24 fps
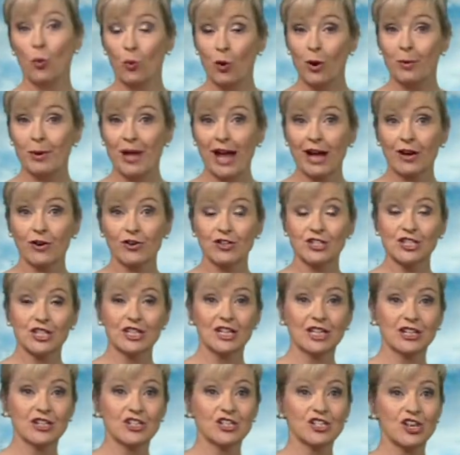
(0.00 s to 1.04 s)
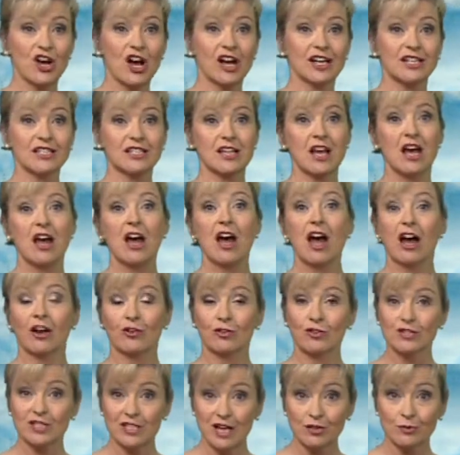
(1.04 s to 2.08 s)
where we hang on to the clear skies
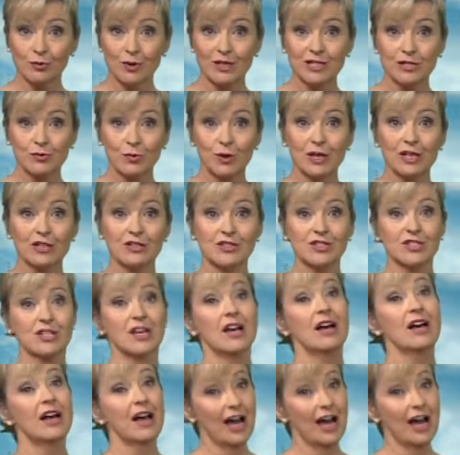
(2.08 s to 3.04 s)
across southwest Wales